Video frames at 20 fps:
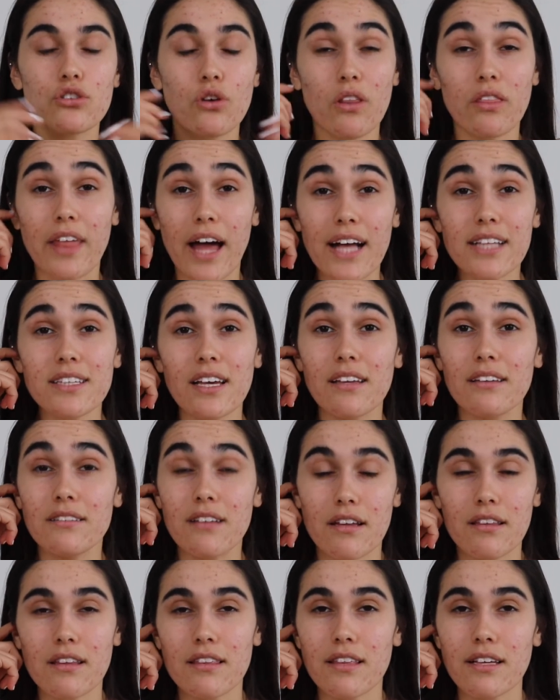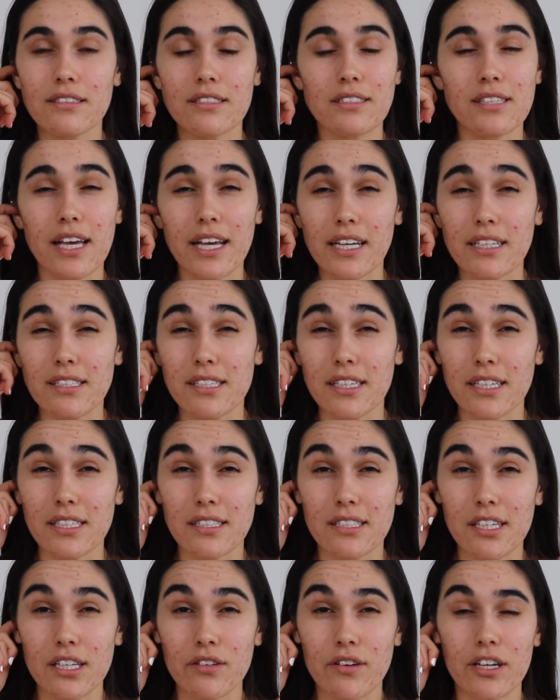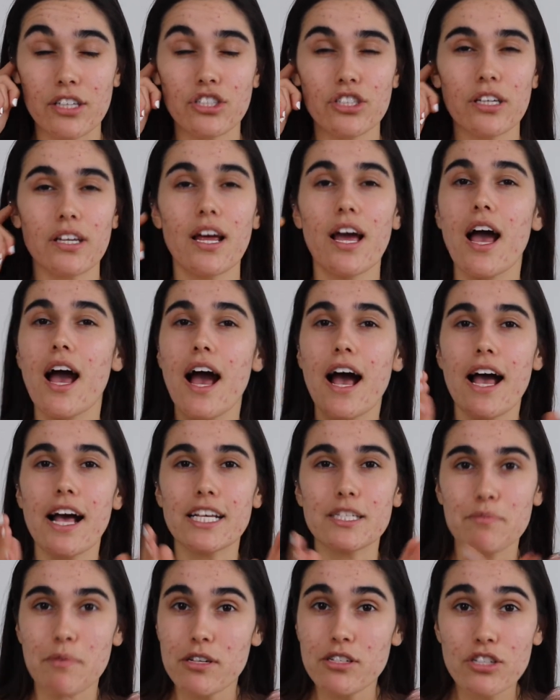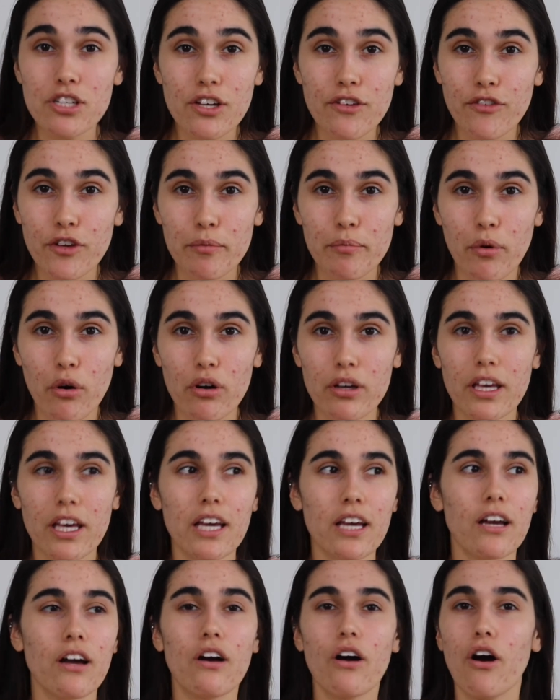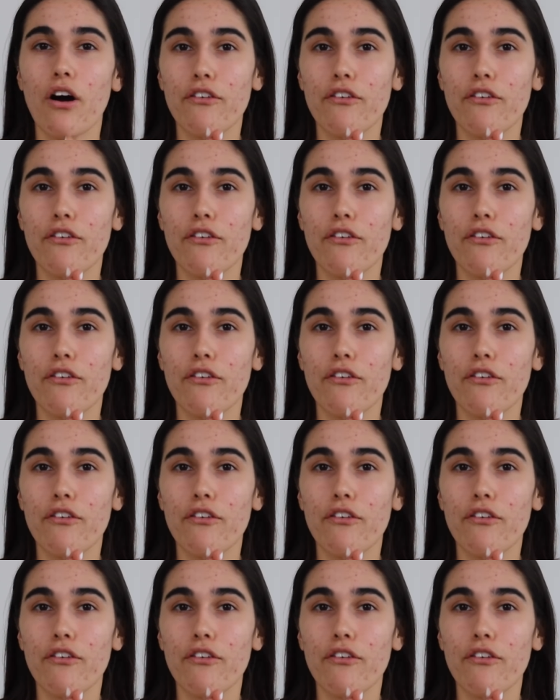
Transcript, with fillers: So that's another thing to take into consideration, especially if you're bulking.